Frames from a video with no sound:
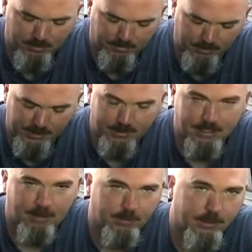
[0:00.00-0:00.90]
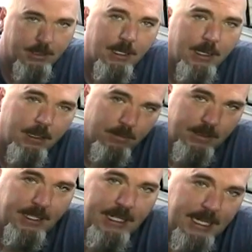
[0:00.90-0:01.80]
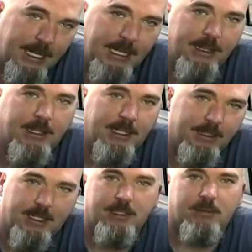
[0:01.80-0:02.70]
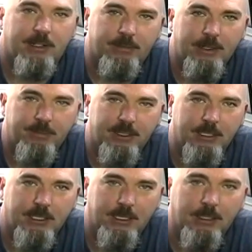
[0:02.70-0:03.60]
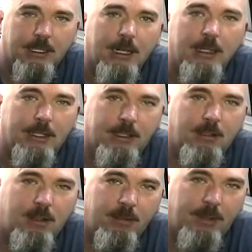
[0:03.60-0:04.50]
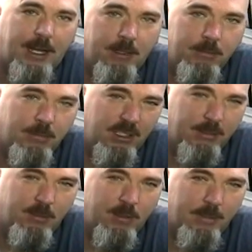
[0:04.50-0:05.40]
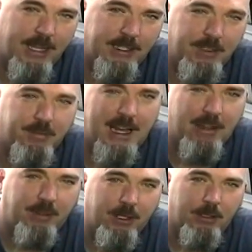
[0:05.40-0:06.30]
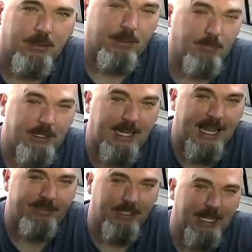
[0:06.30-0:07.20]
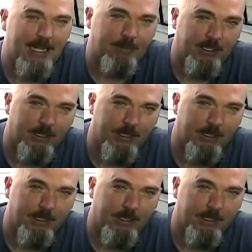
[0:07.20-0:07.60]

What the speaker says: 47 with the key in the accessory or run position, let's talk about a little bit more about these 5 codes and what they have in common.